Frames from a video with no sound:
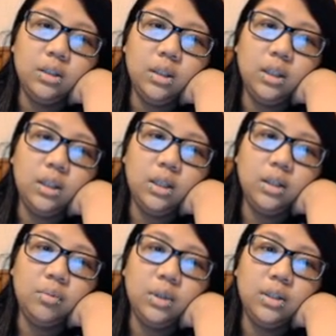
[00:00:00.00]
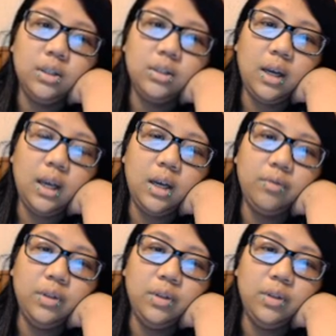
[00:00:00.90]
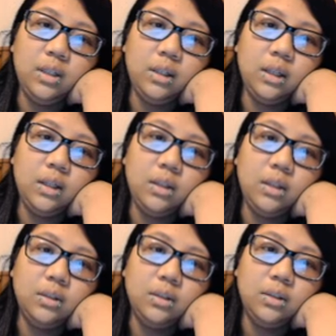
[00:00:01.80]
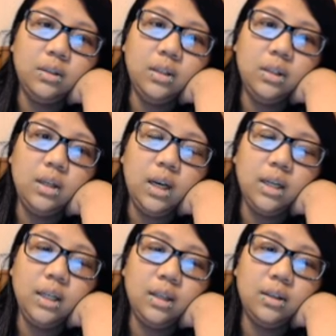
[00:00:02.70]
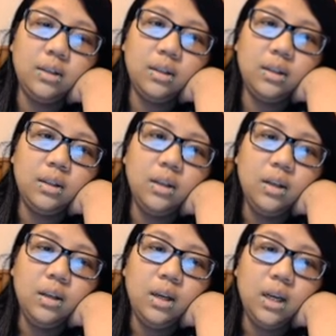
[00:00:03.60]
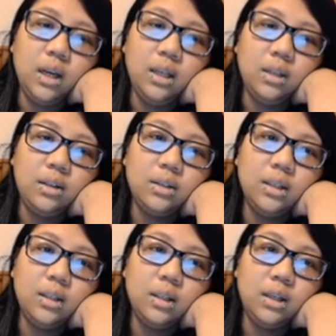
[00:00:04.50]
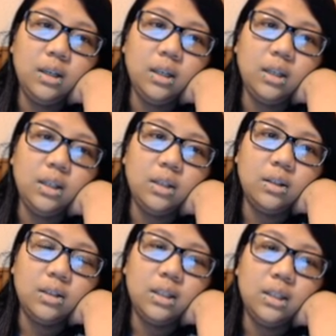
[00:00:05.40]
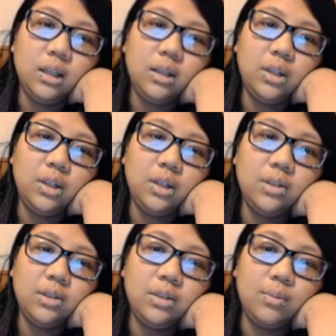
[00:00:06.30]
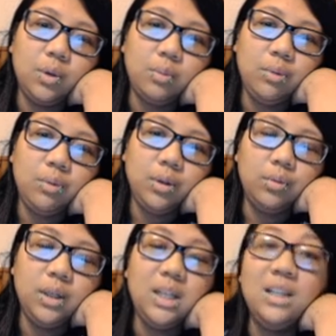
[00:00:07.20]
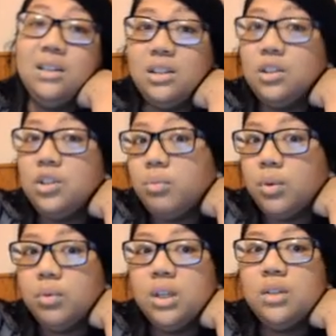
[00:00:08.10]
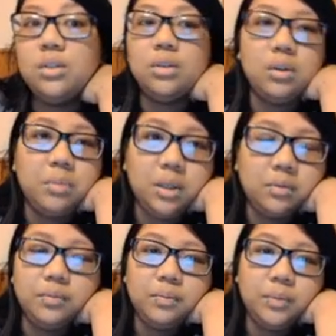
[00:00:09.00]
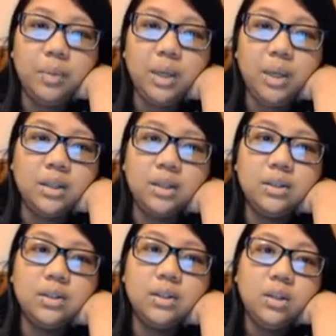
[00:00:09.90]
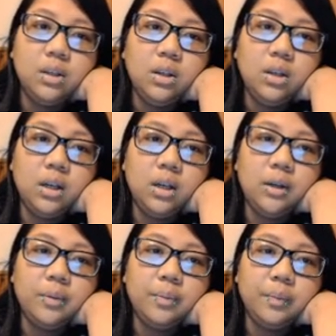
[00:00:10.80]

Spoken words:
But I have this decal. I take this decal and I take this decal. Now this is the more popular one. It is the cheaper one, so I mean, it makes sense. I